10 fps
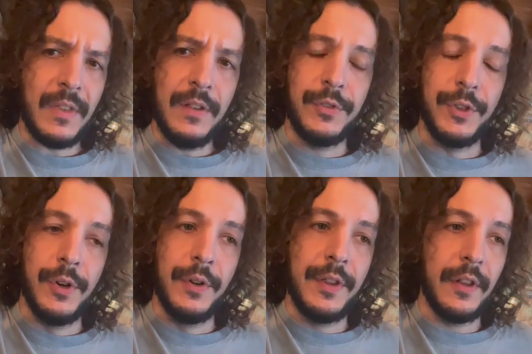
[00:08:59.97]

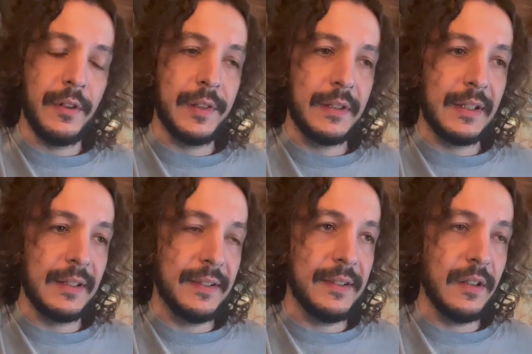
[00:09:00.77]
So the other thing to
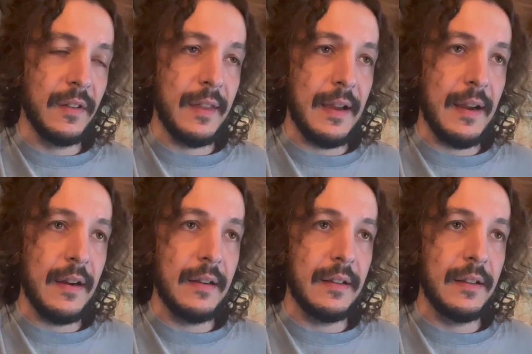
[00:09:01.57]
consider
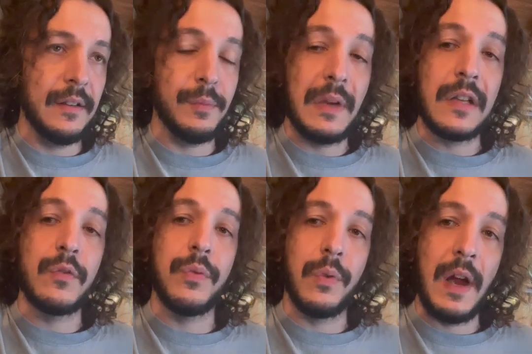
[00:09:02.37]
there is my
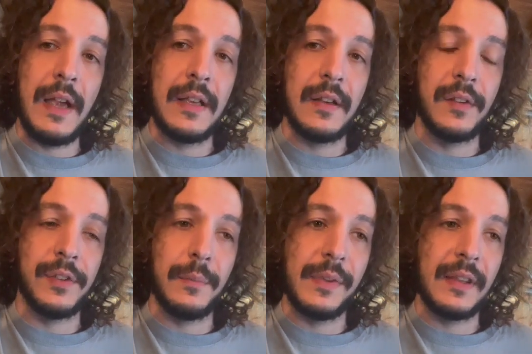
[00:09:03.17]
grind is
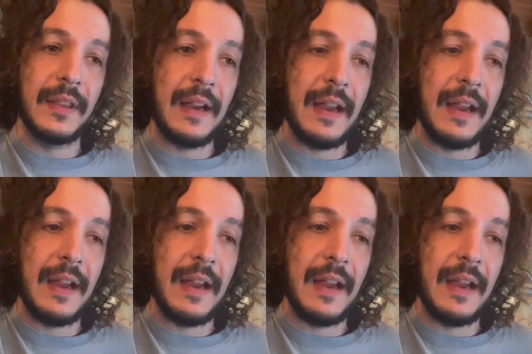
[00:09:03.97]
something that I